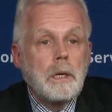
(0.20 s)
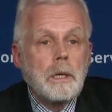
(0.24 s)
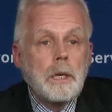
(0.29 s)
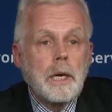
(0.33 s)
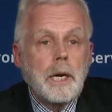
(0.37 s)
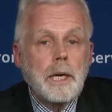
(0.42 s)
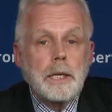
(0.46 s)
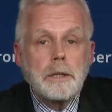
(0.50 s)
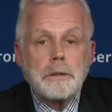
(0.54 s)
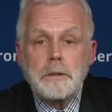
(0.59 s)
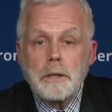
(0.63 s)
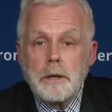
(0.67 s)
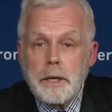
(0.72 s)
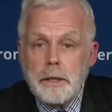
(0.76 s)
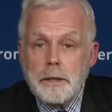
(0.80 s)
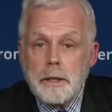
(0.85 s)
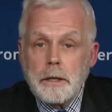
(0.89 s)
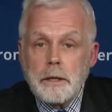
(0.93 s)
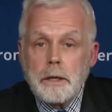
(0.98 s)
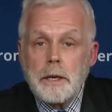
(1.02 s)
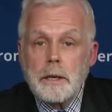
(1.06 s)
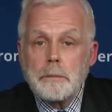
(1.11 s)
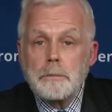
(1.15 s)
I can tell you
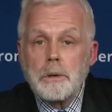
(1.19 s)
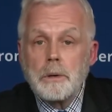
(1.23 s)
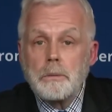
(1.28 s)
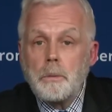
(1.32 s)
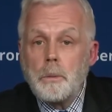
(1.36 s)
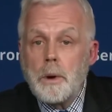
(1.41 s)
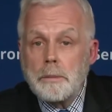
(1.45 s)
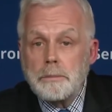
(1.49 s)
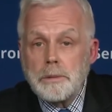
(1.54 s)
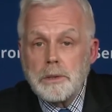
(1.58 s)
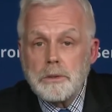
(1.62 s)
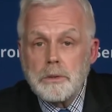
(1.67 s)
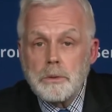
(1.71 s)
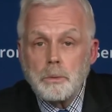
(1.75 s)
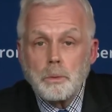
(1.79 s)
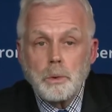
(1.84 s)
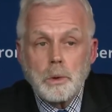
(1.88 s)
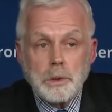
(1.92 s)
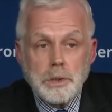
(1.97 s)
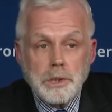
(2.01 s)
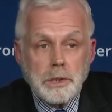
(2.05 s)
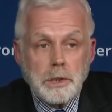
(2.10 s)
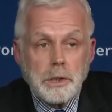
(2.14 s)
that a number of weapons
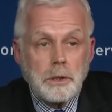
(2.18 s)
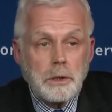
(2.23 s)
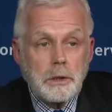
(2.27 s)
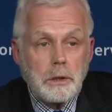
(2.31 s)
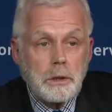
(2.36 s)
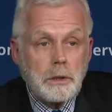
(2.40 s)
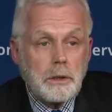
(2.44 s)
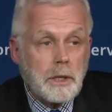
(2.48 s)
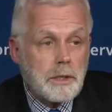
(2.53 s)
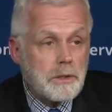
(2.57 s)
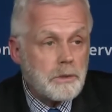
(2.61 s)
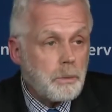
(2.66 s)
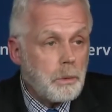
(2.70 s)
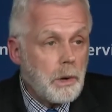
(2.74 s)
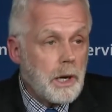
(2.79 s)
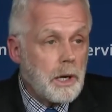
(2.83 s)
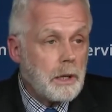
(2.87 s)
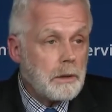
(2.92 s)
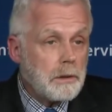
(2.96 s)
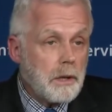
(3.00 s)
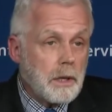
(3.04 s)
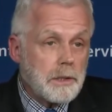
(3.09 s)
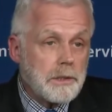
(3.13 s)
were secured as
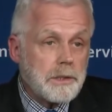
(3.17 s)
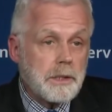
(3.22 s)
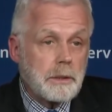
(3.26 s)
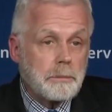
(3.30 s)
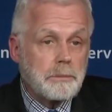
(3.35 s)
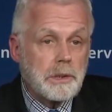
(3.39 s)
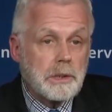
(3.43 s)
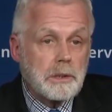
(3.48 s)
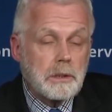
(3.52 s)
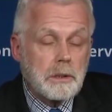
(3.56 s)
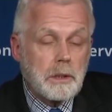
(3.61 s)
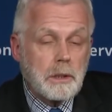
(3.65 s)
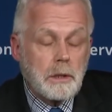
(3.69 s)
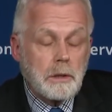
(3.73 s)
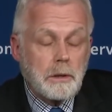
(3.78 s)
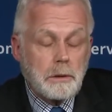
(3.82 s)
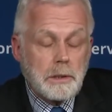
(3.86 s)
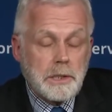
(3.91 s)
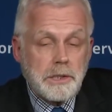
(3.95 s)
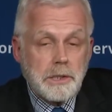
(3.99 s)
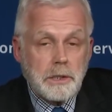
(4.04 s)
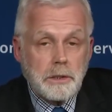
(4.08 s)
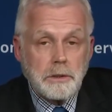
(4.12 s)
well, subject uh, or
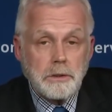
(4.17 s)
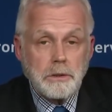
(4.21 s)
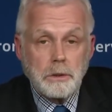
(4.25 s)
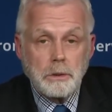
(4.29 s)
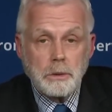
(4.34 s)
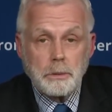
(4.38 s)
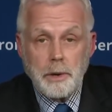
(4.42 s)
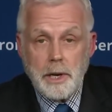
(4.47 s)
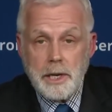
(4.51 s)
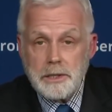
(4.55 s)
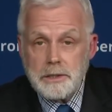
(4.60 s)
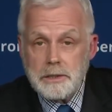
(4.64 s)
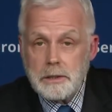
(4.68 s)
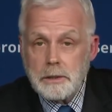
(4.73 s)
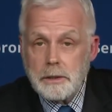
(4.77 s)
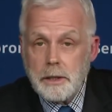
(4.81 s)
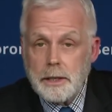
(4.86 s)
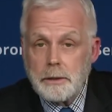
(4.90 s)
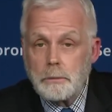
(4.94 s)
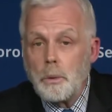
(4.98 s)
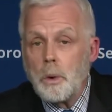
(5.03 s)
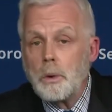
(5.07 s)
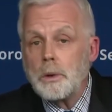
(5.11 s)
incident to arrest.
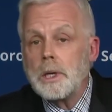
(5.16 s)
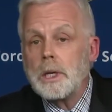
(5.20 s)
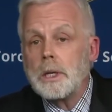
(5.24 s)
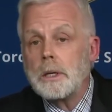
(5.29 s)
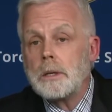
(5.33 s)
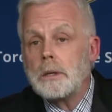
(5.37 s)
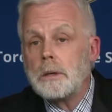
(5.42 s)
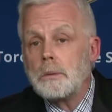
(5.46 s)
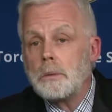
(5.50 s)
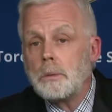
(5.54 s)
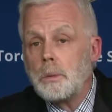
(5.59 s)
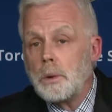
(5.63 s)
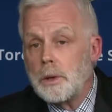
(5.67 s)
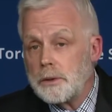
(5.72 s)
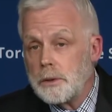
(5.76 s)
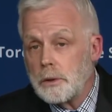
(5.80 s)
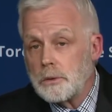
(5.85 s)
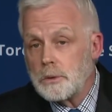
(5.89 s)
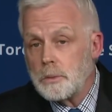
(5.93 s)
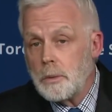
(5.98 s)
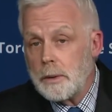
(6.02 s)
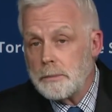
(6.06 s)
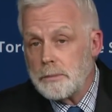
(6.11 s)
I won't get into what
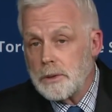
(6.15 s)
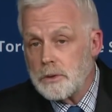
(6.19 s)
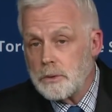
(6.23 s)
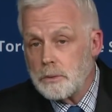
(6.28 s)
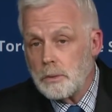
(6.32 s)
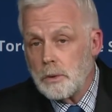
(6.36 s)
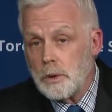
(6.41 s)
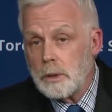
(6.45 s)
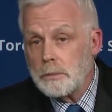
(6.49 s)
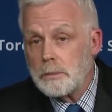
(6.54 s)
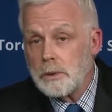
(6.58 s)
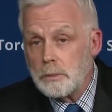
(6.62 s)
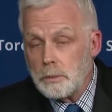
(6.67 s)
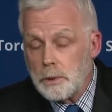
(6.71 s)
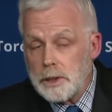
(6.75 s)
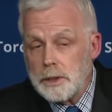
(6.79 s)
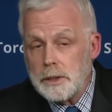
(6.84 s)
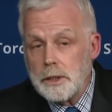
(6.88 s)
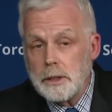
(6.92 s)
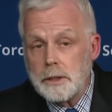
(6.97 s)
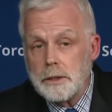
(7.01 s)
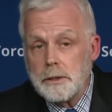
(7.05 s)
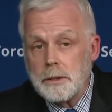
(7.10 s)
those weapons were, but we
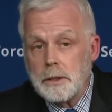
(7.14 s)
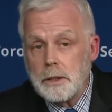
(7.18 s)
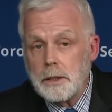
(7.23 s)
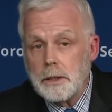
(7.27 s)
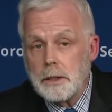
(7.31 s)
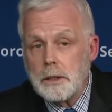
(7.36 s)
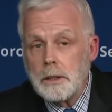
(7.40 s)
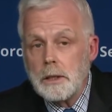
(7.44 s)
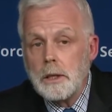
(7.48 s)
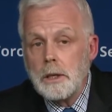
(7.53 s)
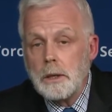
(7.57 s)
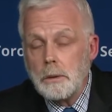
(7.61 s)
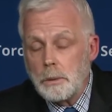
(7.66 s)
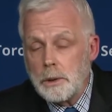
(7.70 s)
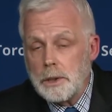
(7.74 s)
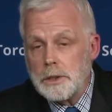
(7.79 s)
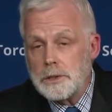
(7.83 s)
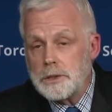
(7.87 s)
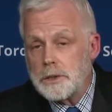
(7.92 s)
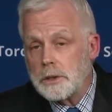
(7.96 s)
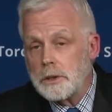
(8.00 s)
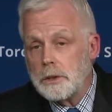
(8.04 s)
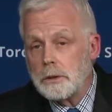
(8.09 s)
did uh, we
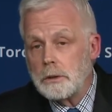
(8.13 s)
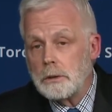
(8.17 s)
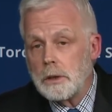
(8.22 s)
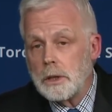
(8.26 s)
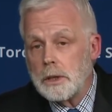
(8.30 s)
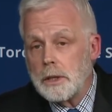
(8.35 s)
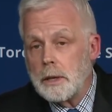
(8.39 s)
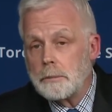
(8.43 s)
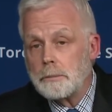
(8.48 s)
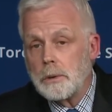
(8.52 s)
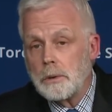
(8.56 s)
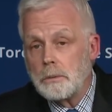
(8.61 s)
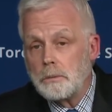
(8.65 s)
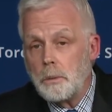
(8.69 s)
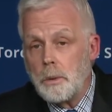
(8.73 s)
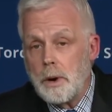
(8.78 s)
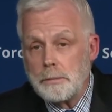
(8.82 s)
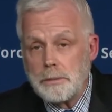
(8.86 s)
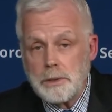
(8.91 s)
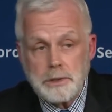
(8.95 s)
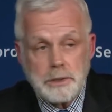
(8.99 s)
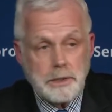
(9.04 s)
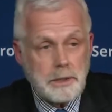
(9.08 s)
did secure a number of
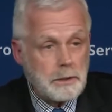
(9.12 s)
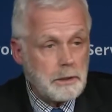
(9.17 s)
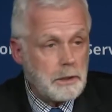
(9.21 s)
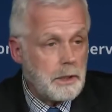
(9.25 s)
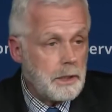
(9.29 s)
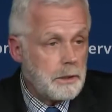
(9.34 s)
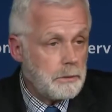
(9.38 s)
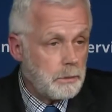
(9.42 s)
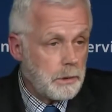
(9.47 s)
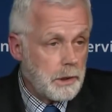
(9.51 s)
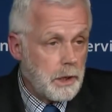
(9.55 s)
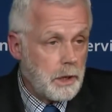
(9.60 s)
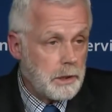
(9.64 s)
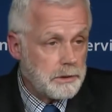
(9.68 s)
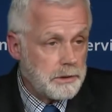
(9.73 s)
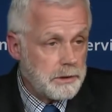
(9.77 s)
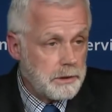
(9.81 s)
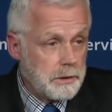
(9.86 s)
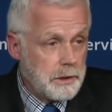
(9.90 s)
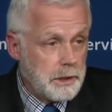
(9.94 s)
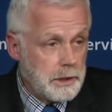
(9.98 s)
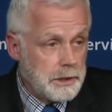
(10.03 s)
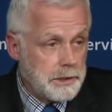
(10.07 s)
weapons in, in regards
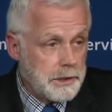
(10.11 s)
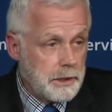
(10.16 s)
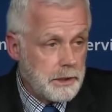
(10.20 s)
to these